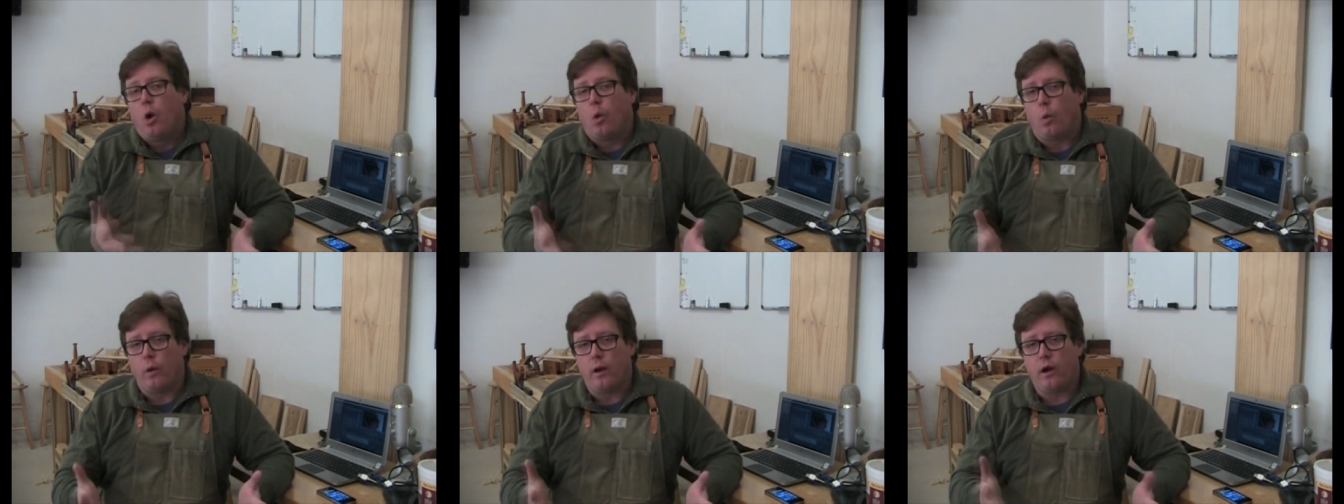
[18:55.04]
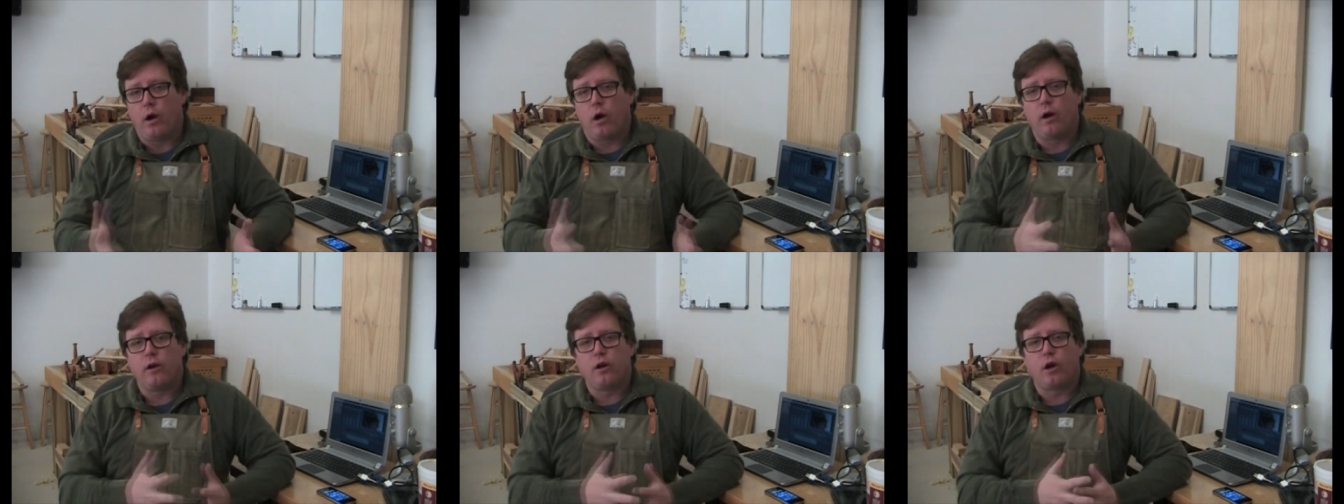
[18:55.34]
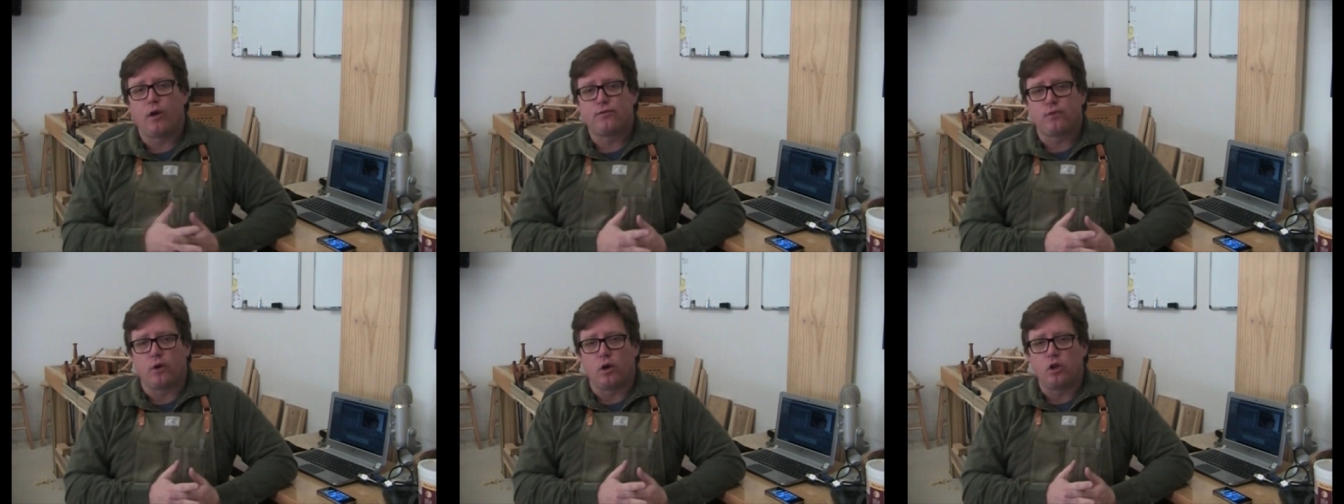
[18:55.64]
we are in
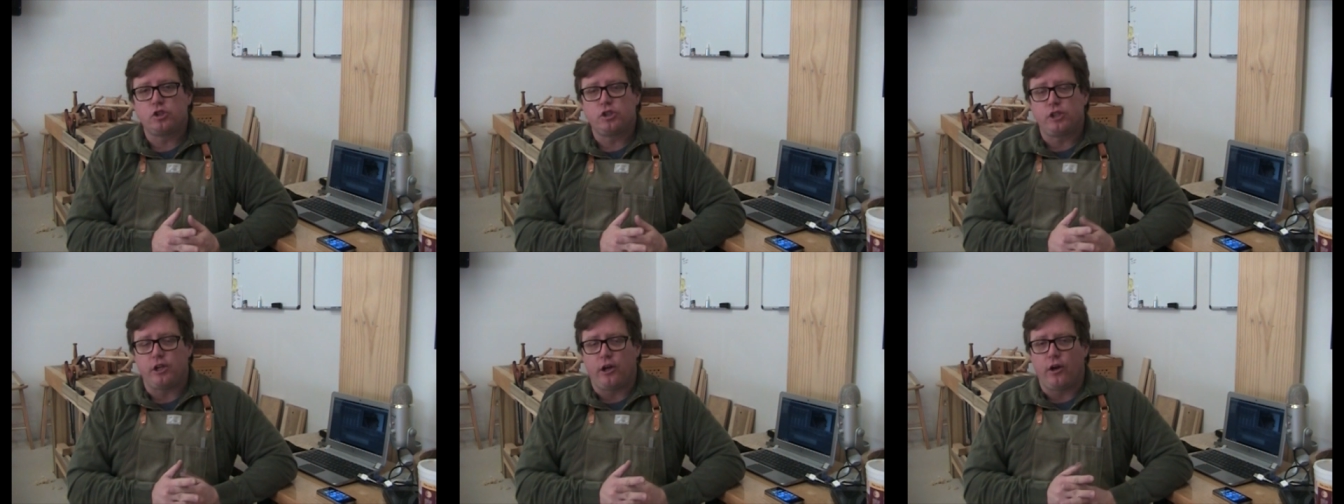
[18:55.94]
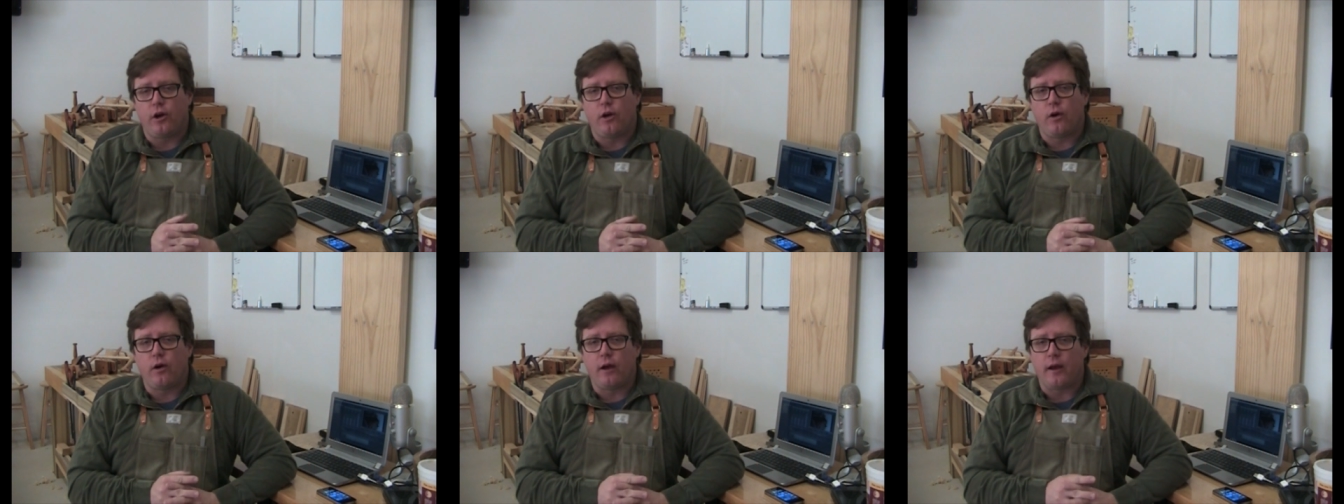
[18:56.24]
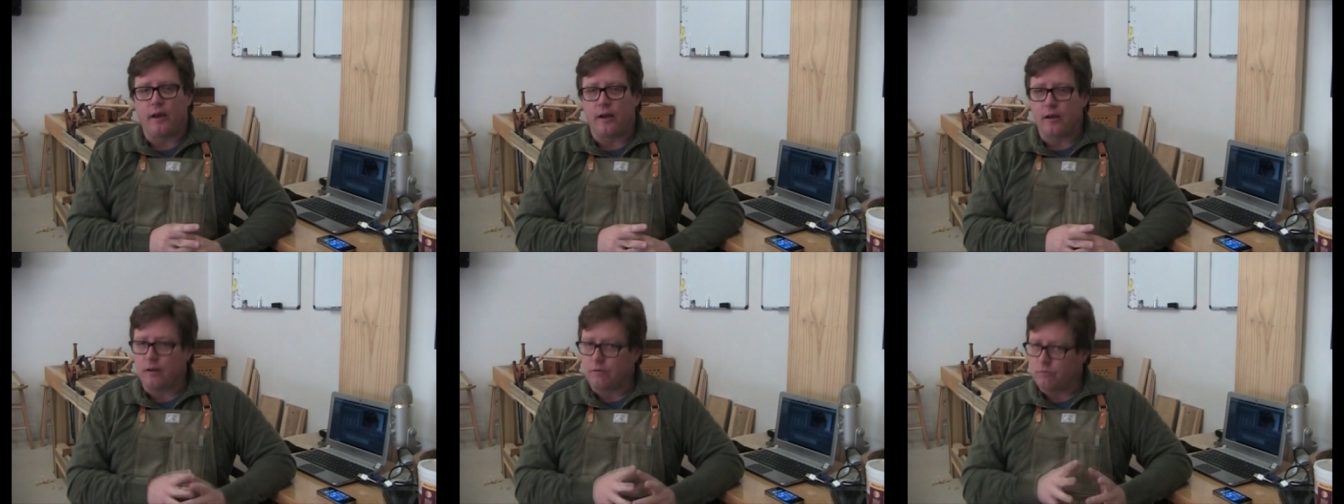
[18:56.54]
our first year
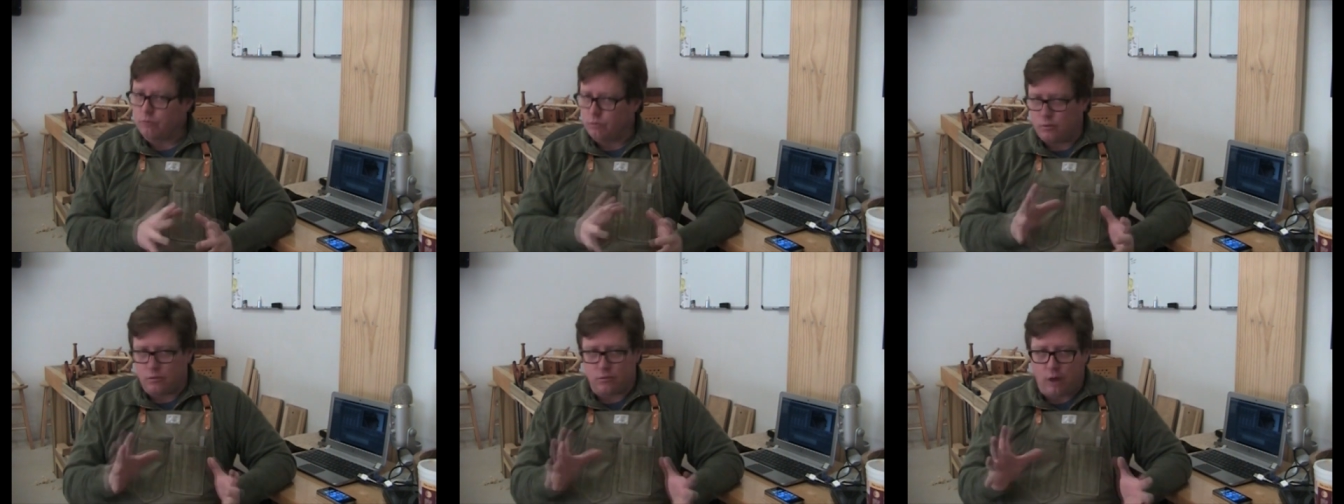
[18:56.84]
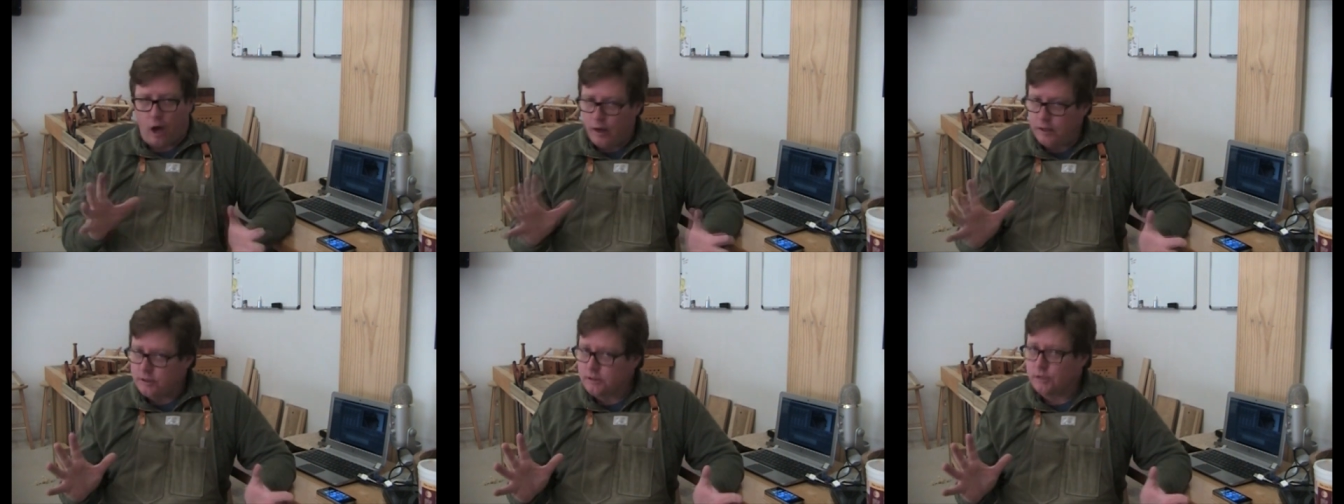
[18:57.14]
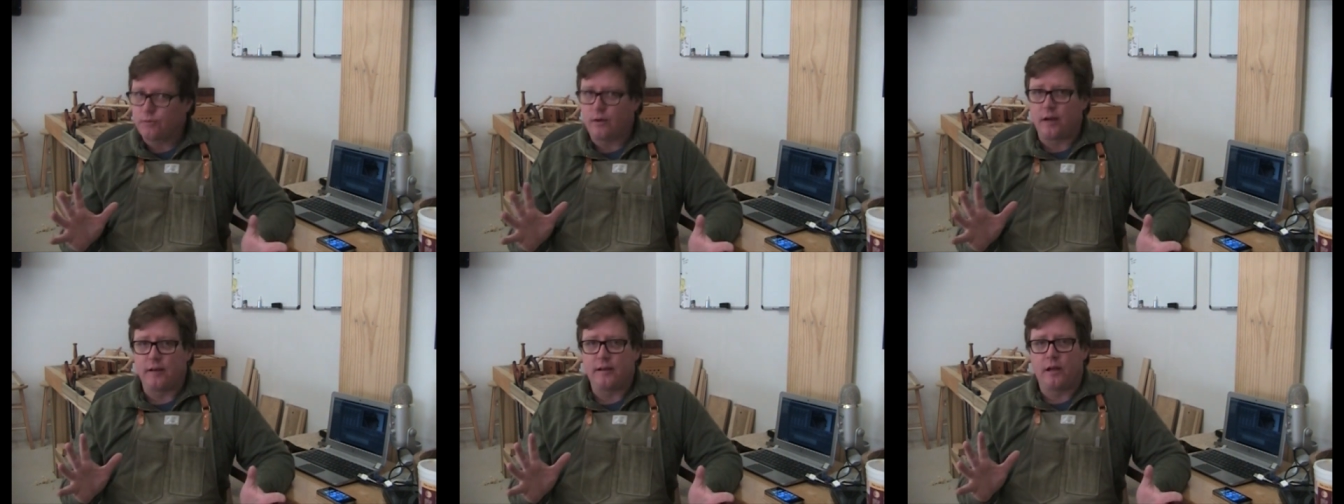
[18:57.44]
and
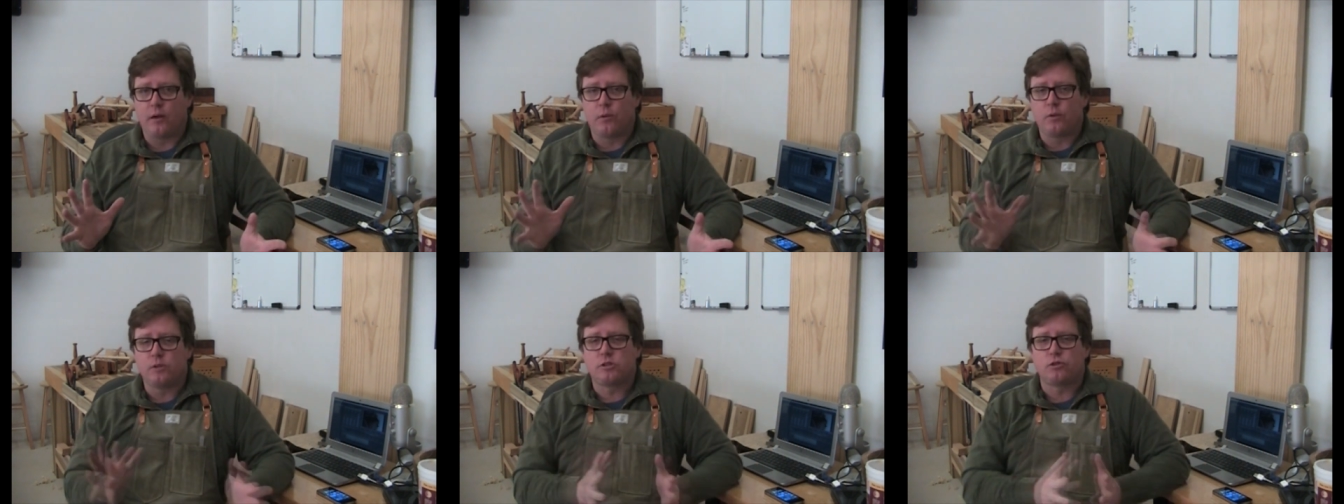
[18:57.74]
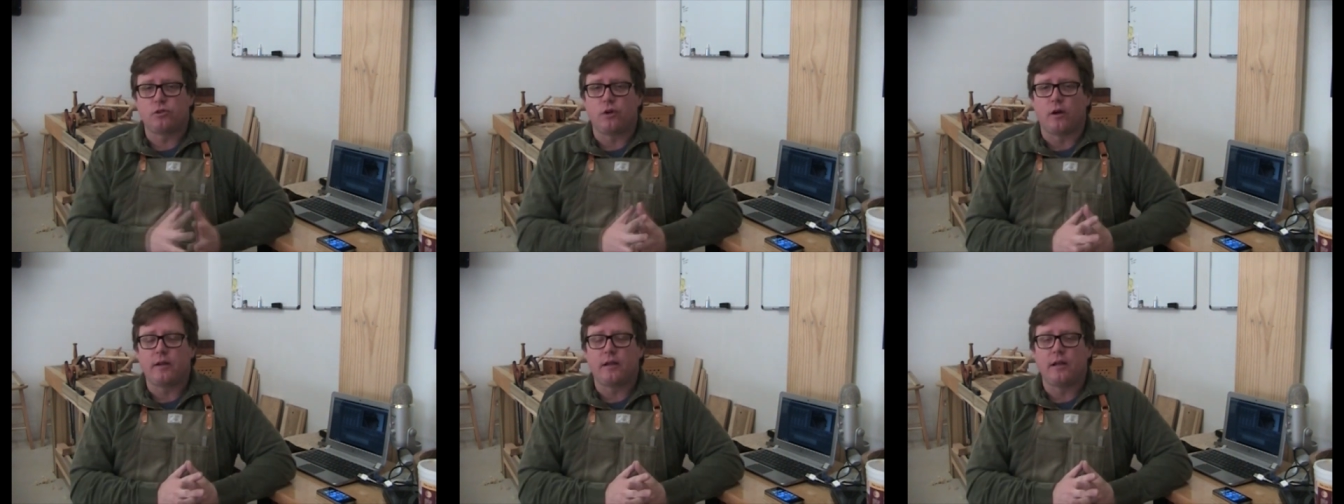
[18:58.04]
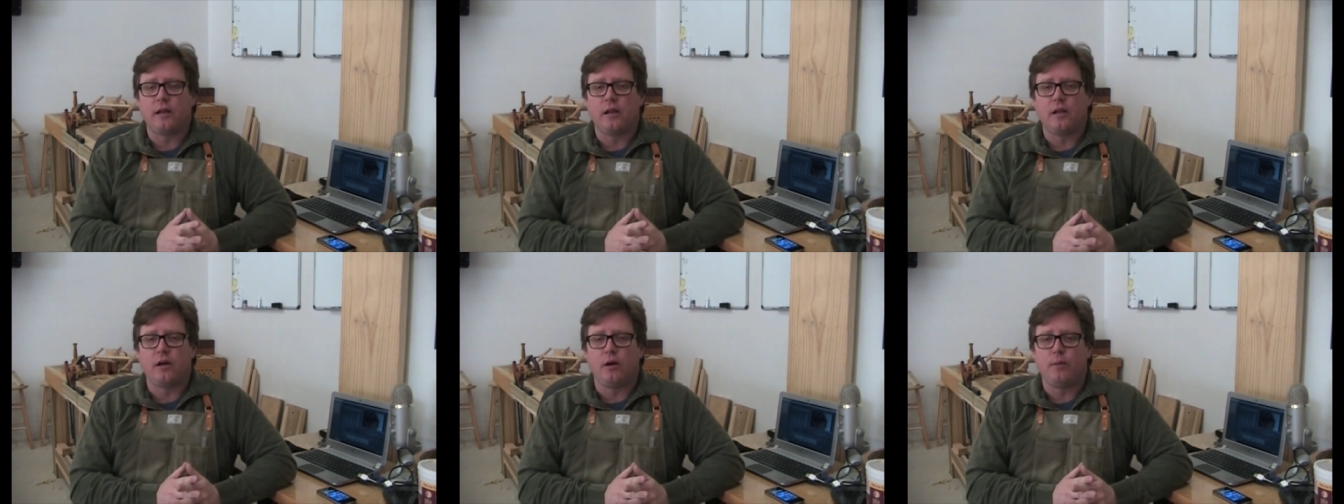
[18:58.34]
honestly, right now we're
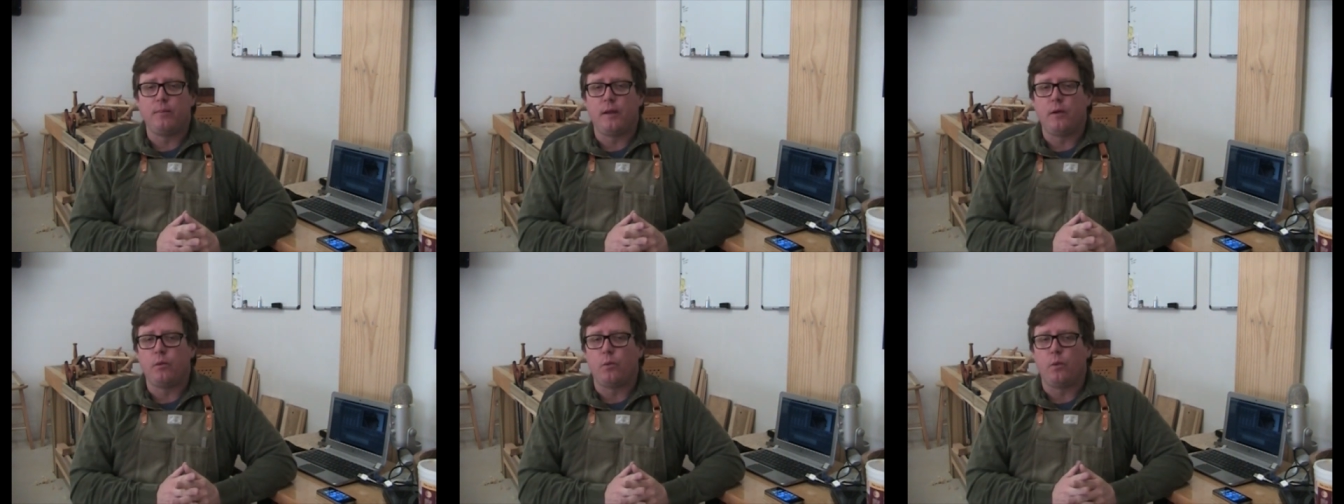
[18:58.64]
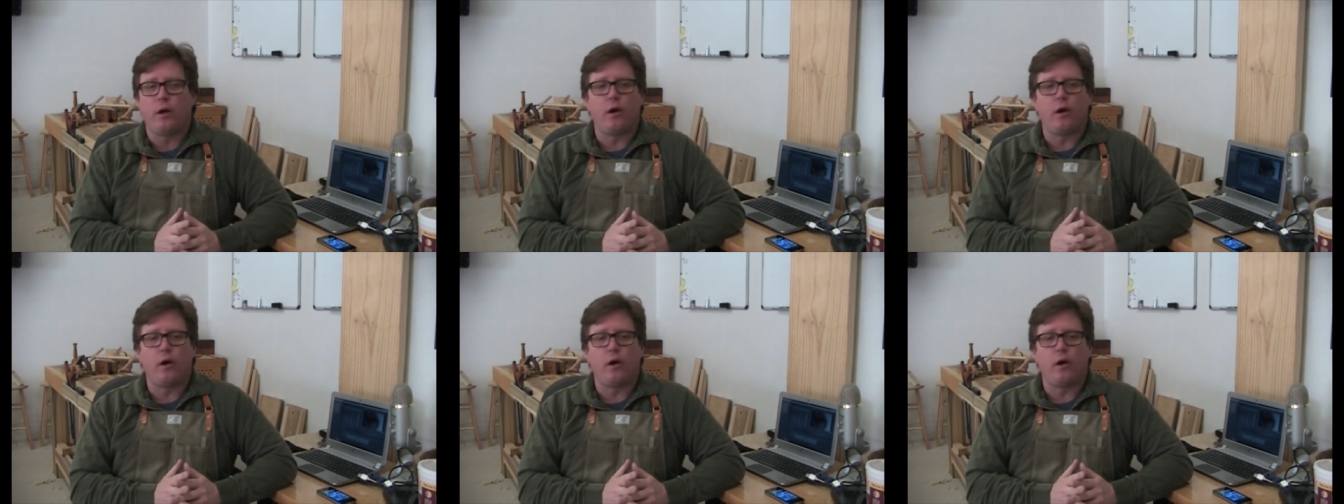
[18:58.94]
struggling a little bit.